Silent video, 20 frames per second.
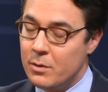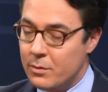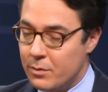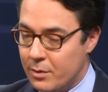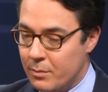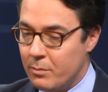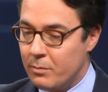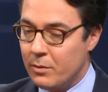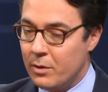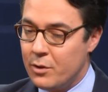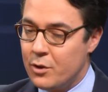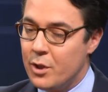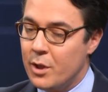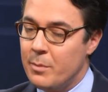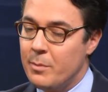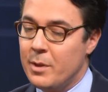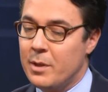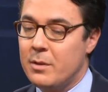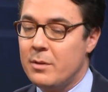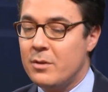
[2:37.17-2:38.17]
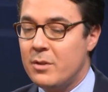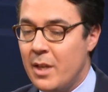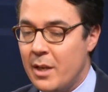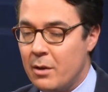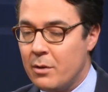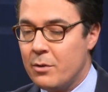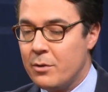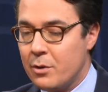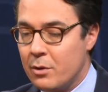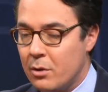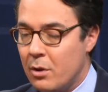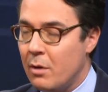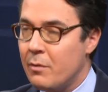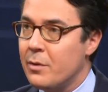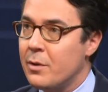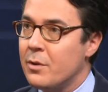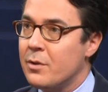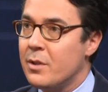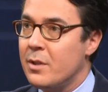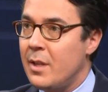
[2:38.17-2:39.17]
there's some legitimate senators and
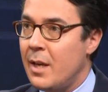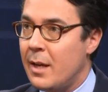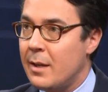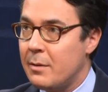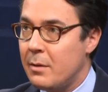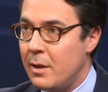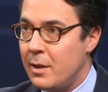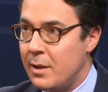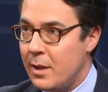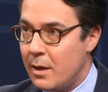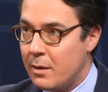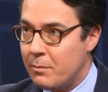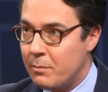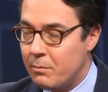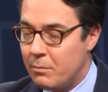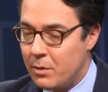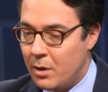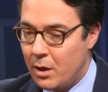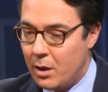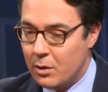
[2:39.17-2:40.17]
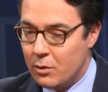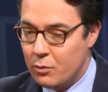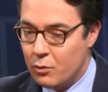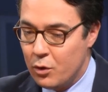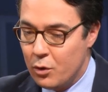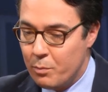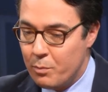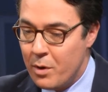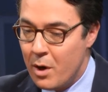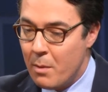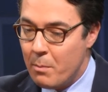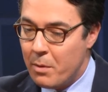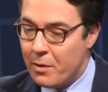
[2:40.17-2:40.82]
governors in that group,